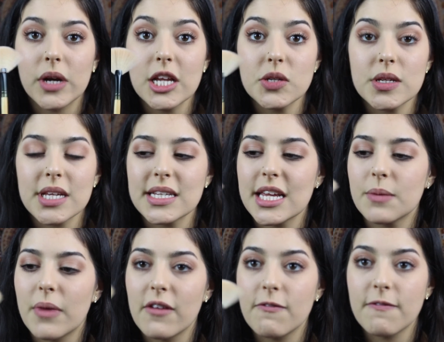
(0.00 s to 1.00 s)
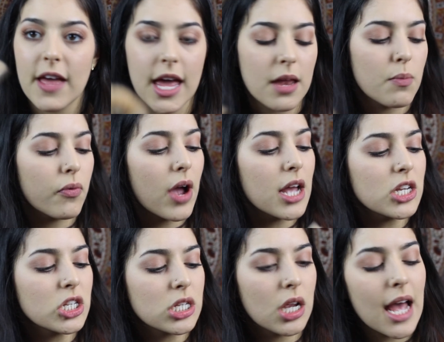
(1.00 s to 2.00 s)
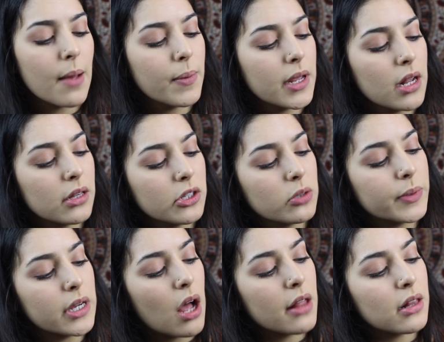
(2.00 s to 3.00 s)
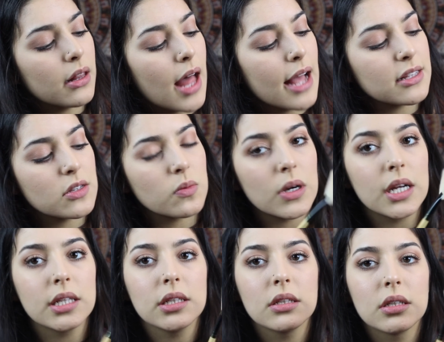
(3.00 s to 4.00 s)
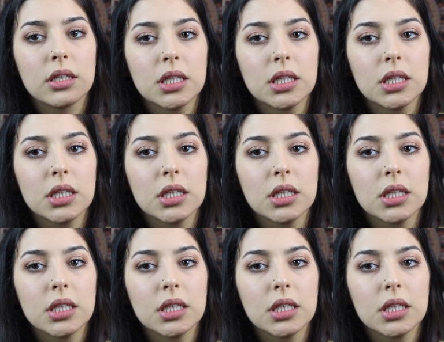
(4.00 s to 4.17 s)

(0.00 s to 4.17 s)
what I do is I take my fan brush, dab it a little bit on the last one,